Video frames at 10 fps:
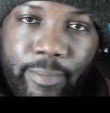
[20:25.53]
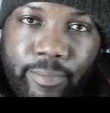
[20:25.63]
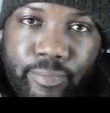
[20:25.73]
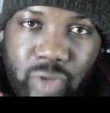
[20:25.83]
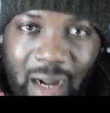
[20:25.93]

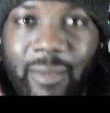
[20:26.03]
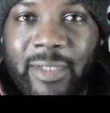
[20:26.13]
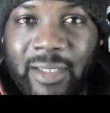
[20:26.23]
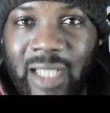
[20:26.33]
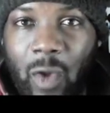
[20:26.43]

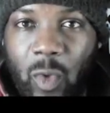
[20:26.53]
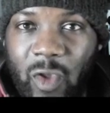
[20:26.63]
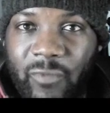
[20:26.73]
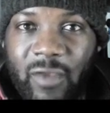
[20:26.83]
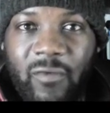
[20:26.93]
parameters that we've
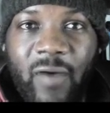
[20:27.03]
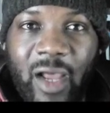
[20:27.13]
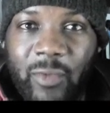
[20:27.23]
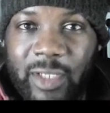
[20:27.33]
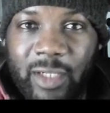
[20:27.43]
defined
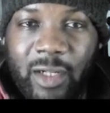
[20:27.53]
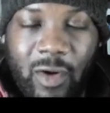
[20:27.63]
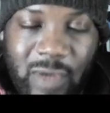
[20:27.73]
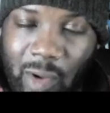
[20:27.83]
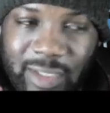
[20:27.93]
within our
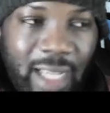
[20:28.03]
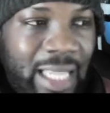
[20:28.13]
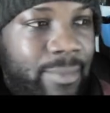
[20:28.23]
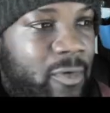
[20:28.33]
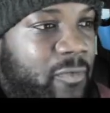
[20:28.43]

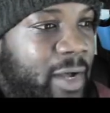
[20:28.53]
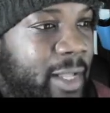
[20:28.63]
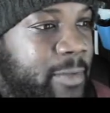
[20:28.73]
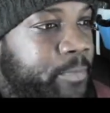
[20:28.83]
routes.yaml file.